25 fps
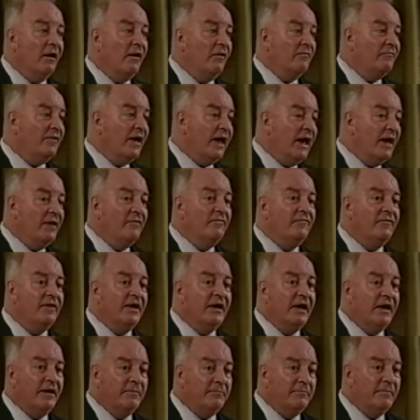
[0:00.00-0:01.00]
of
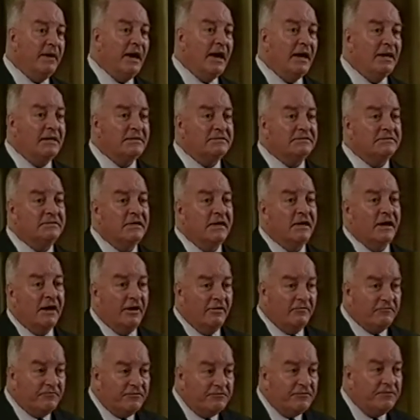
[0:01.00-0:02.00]
envy and malice
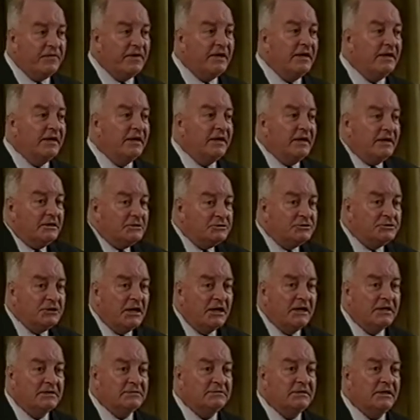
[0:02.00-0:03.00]
and fear and
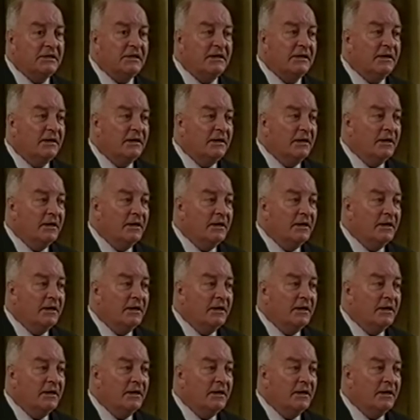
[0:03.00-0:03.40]
jealousy.